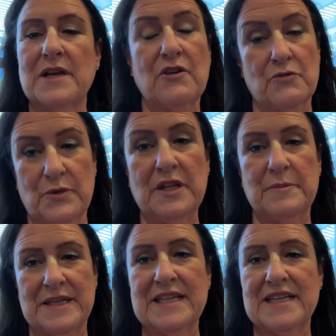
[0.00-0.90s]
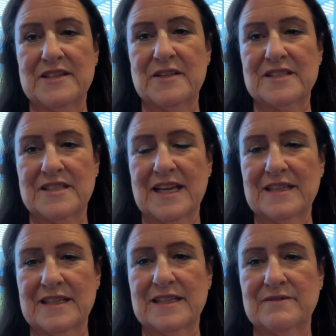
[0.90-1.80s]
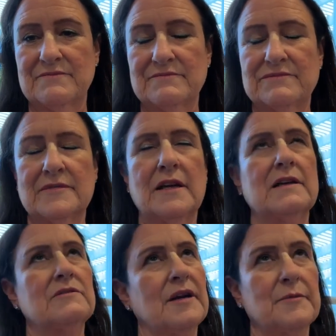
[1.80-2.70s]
or will be in the slightly, oh,